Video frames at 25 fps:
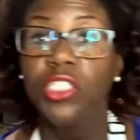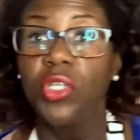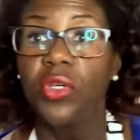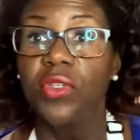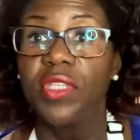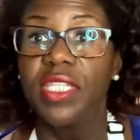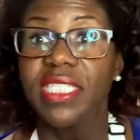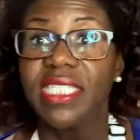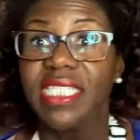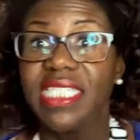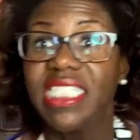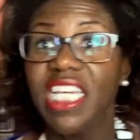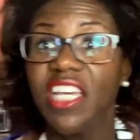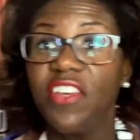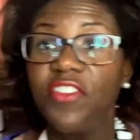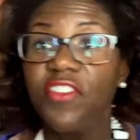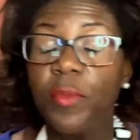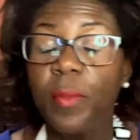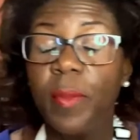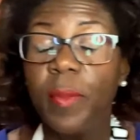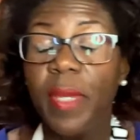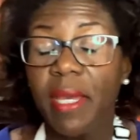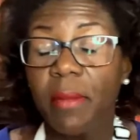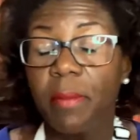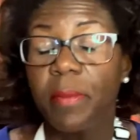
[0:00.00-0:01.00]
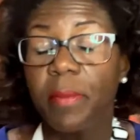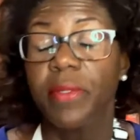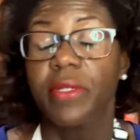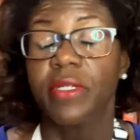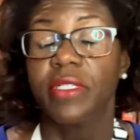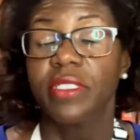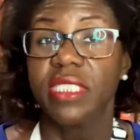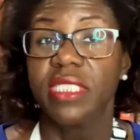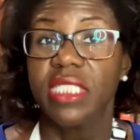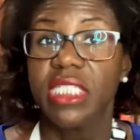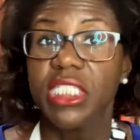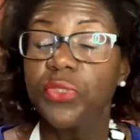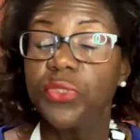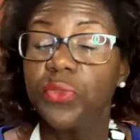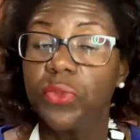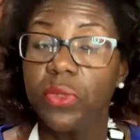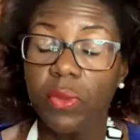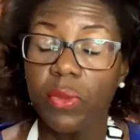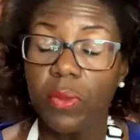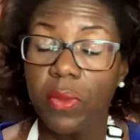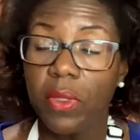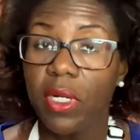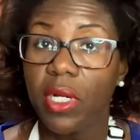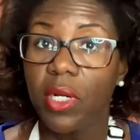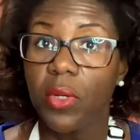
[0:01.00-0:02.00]
So the stuffed peppers, this
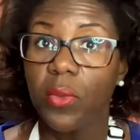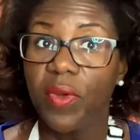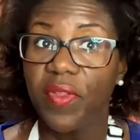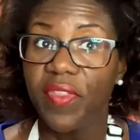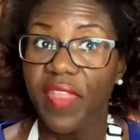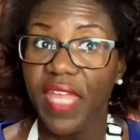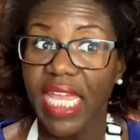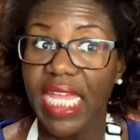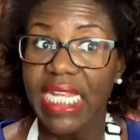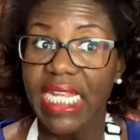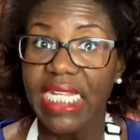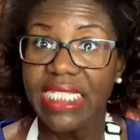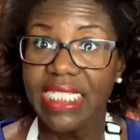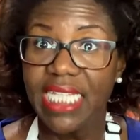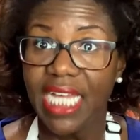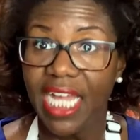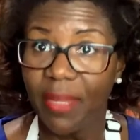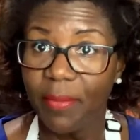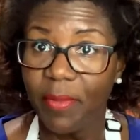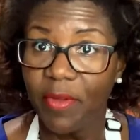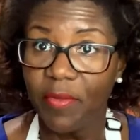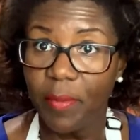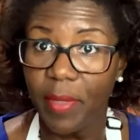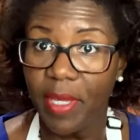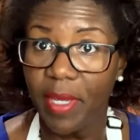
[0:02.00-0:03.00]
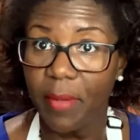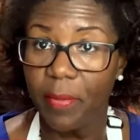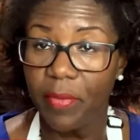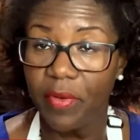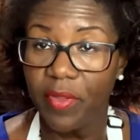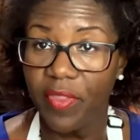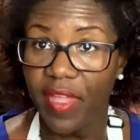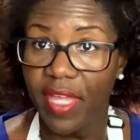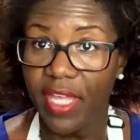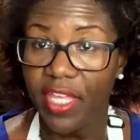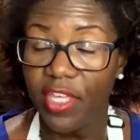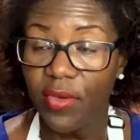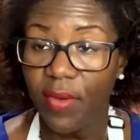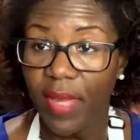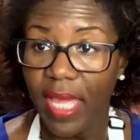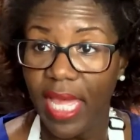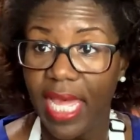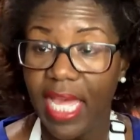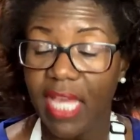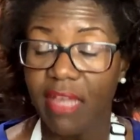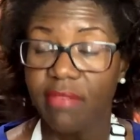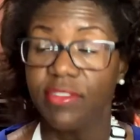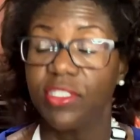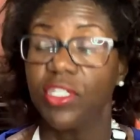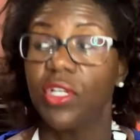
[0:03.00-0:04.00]
will work with any type of pepper that you
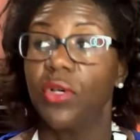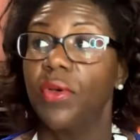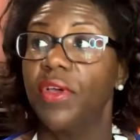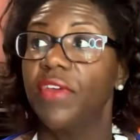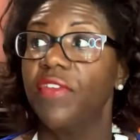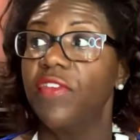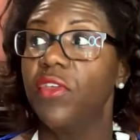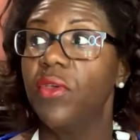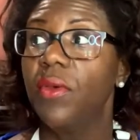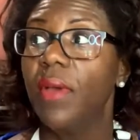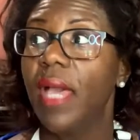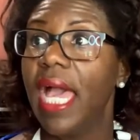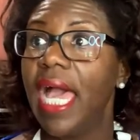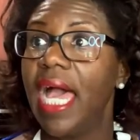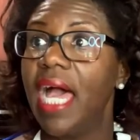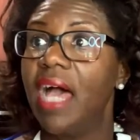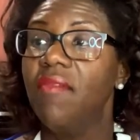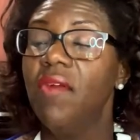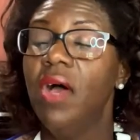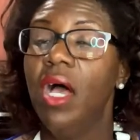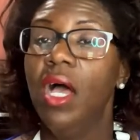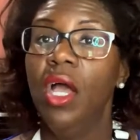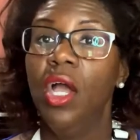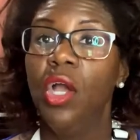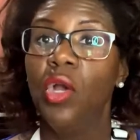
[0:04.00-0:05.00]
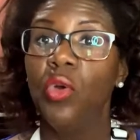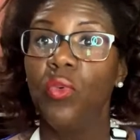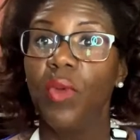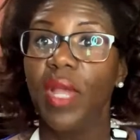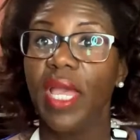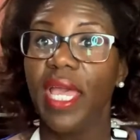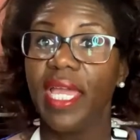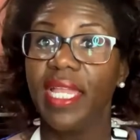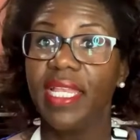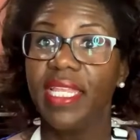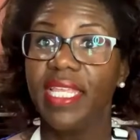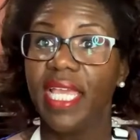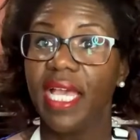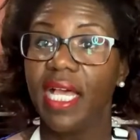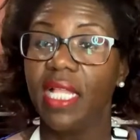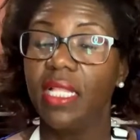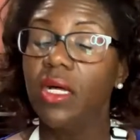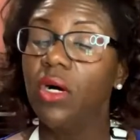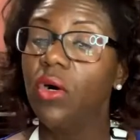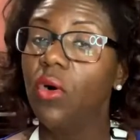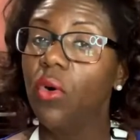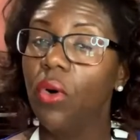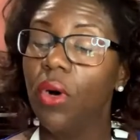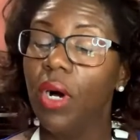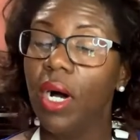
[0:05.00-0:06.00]
have. So if you have red,
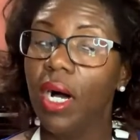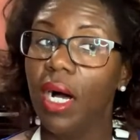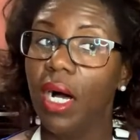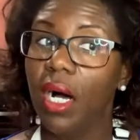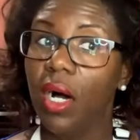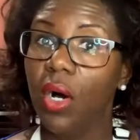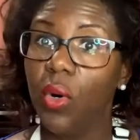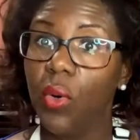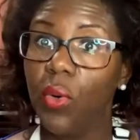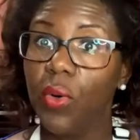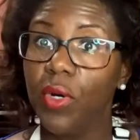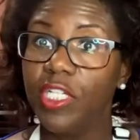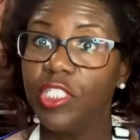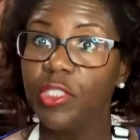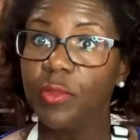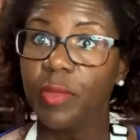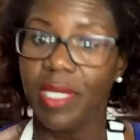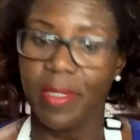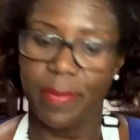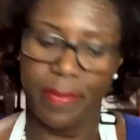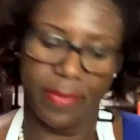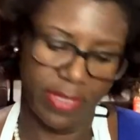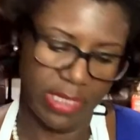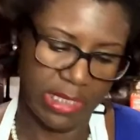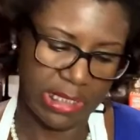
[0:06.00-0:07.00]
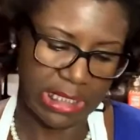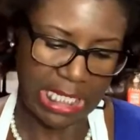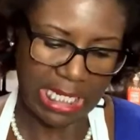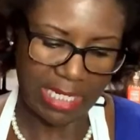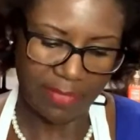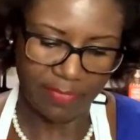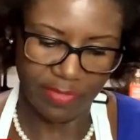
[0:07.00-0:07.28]
yellow, uh, orange peppers,